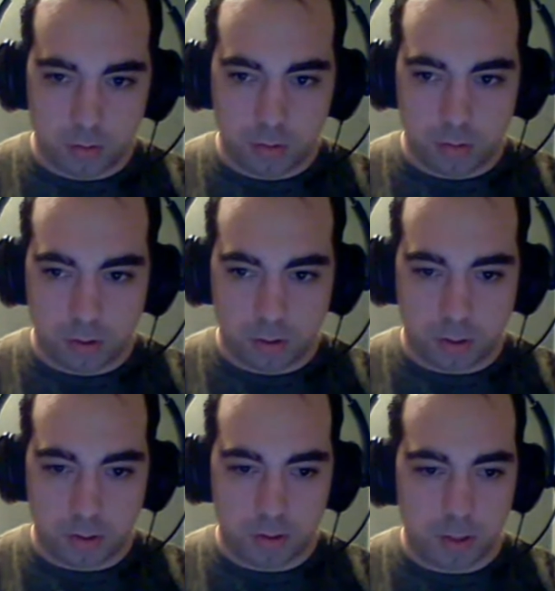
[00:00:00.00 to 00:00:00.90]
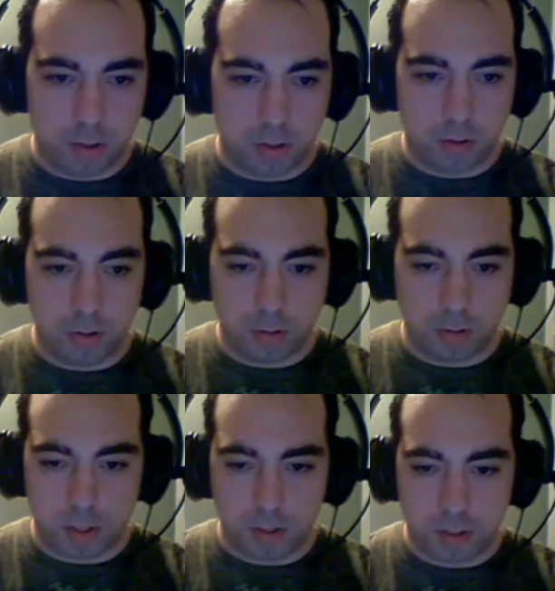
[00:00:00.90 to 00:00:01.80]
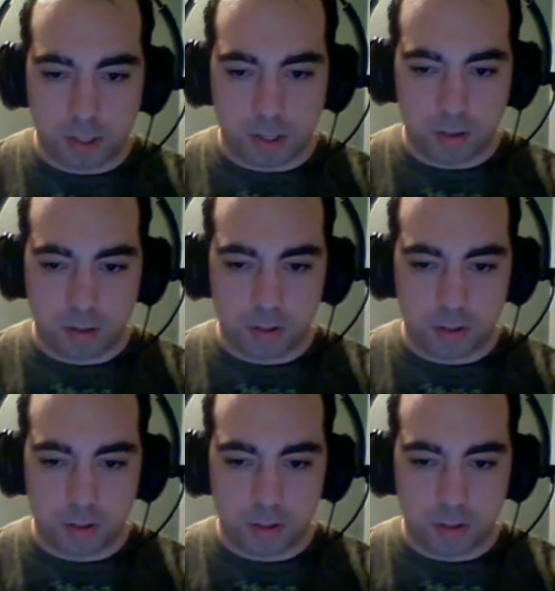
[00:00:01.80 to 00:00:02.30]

All right, so you guys get